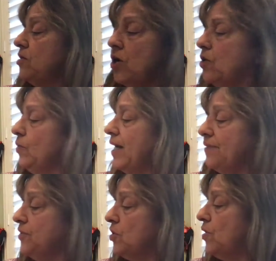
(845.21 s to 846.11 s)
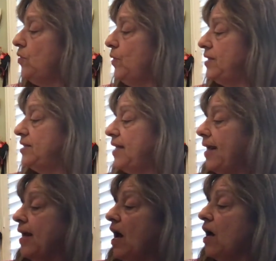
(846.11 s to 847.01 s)
No, we have to go on
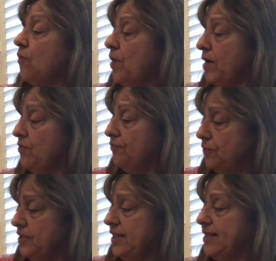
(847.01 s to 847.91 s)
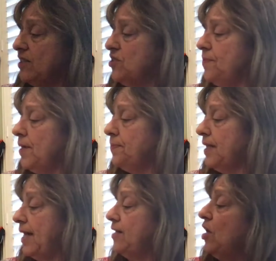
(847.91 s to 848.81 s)
Wednesday. I'll write you full details of my
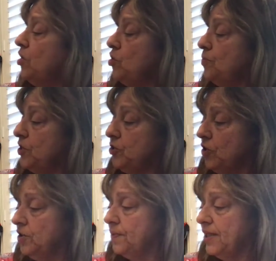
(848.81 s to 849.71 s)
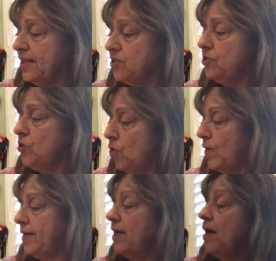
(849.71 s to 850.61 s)
plan. You must show the plan to no
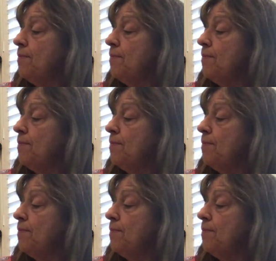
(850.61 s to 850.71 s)
one.